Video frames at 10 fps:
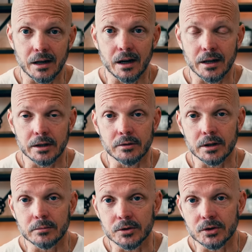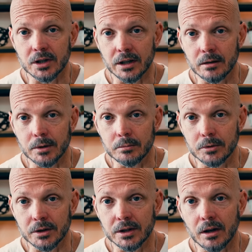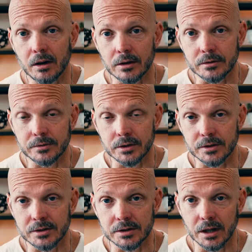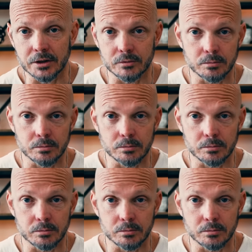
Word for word: I highly recommend you check out my book, The Art of Fearless Seduction.